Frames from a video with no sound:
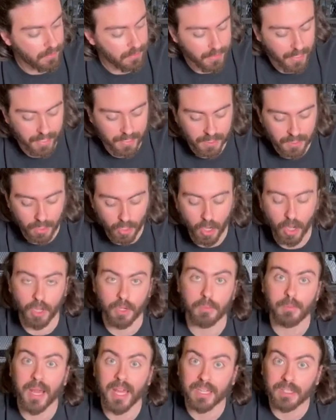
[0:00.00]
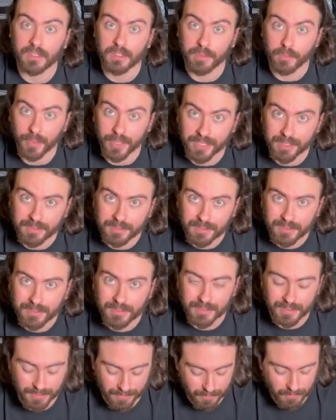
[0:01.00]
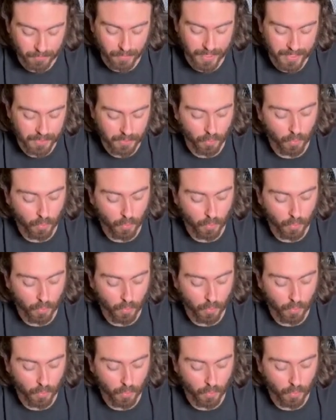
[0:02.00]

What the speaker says: they automatically win, right?